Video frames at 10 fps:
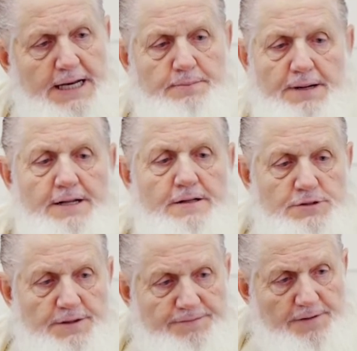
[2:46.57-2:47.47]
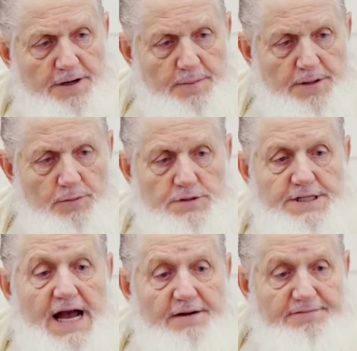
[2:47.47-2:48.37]
anybody that was a farmer was
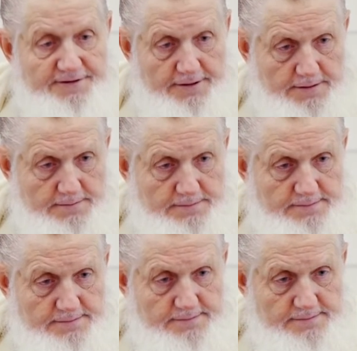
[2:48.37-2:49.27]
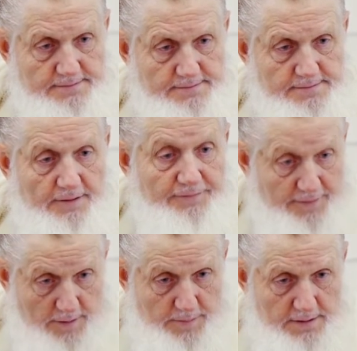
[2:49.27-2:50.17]
a kafir. A
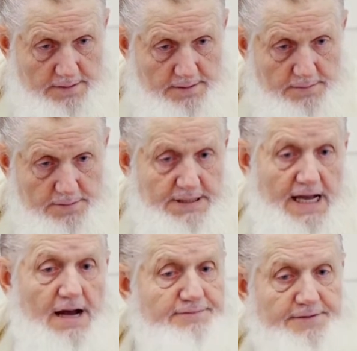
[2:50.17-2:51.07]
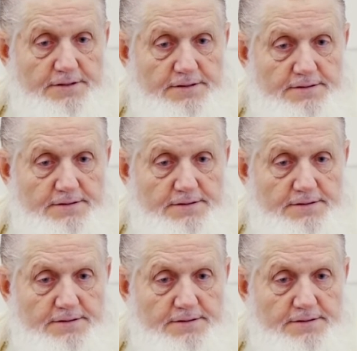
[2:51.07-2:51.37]
farmer was a kafir.